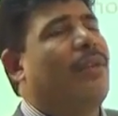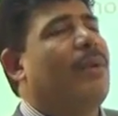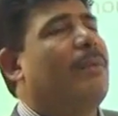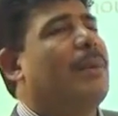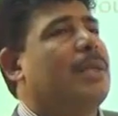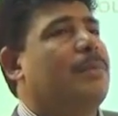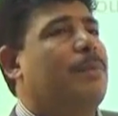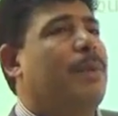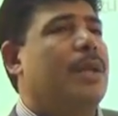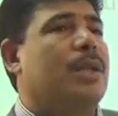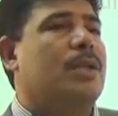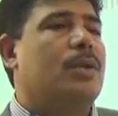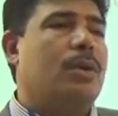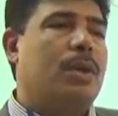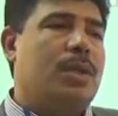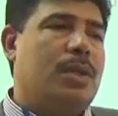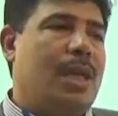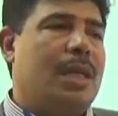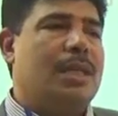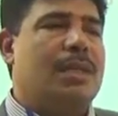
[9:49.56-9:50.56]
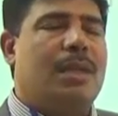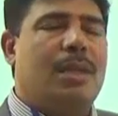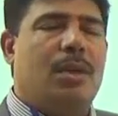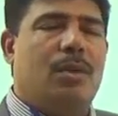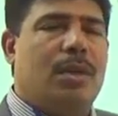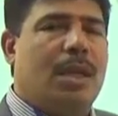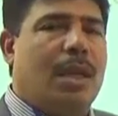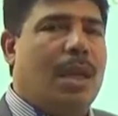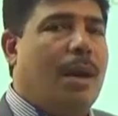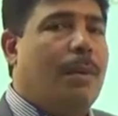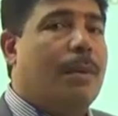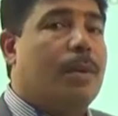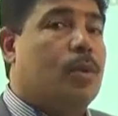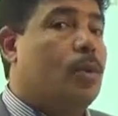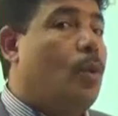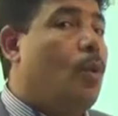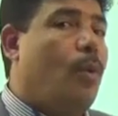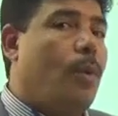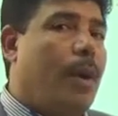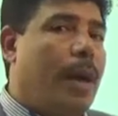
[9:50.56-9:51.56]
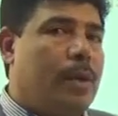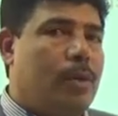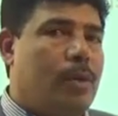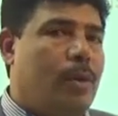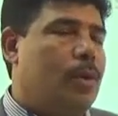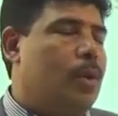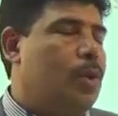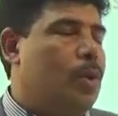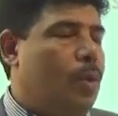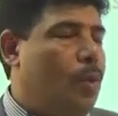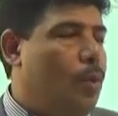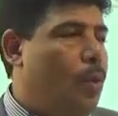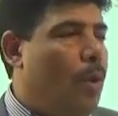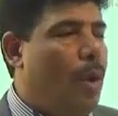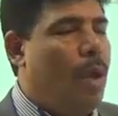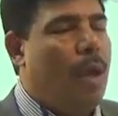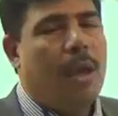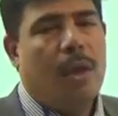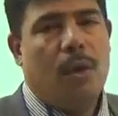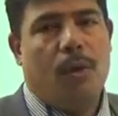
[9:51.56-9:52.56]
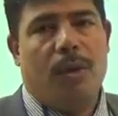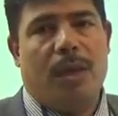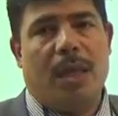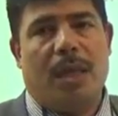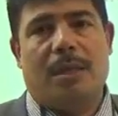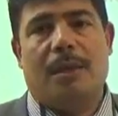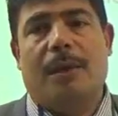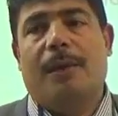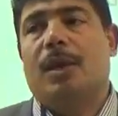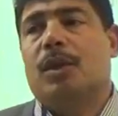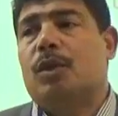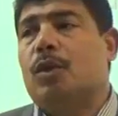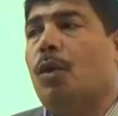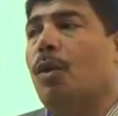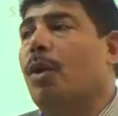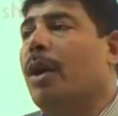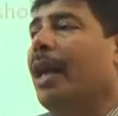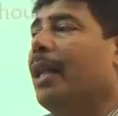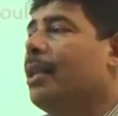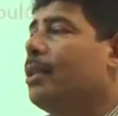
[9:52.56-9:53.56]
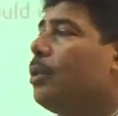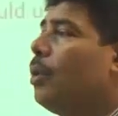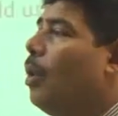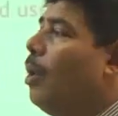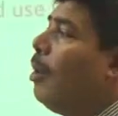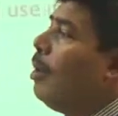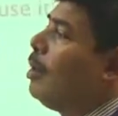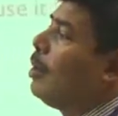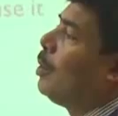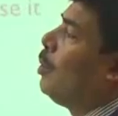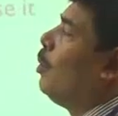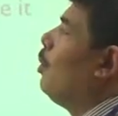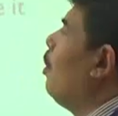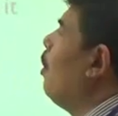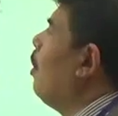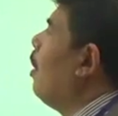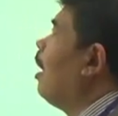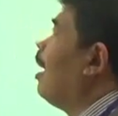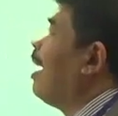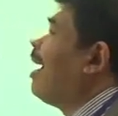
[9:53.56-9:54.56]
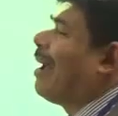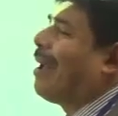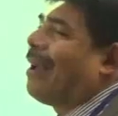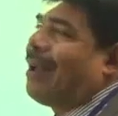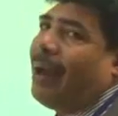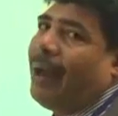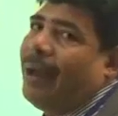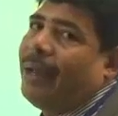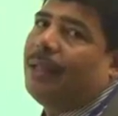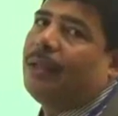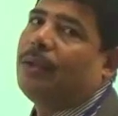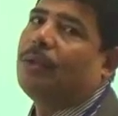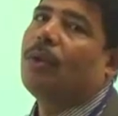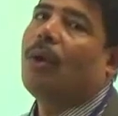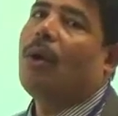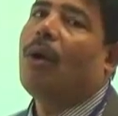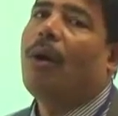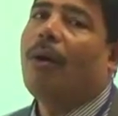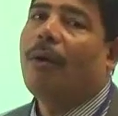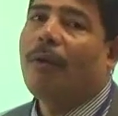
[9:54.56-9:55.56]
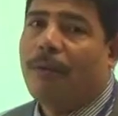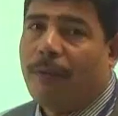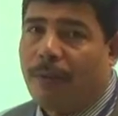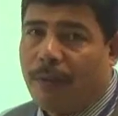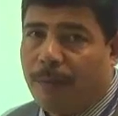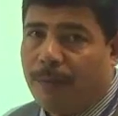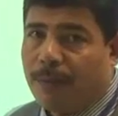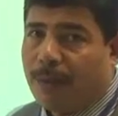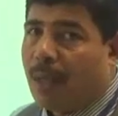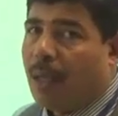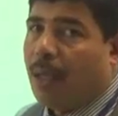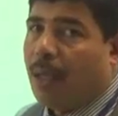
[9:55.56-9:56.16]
famous person is just using our, so why don't you use it? So it's also a kind of